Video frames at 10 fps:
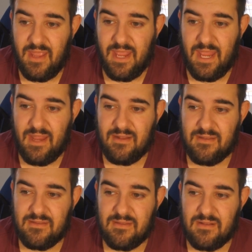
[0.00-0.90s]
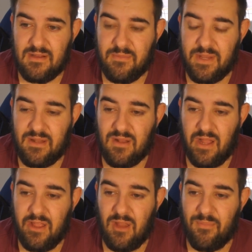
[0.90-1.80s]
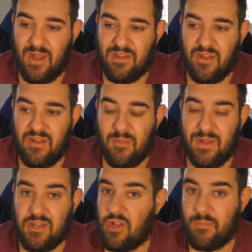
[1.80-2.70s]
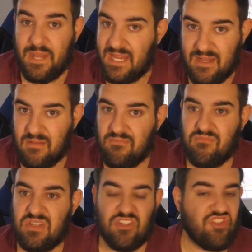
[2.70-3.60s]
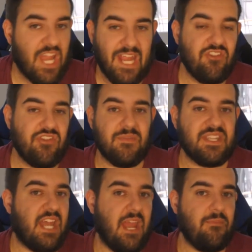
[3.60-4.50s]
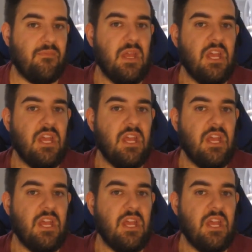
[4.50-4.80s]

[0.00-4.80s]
And, I mean, I hope I don't. I mean, I don't appear to change. I'm the same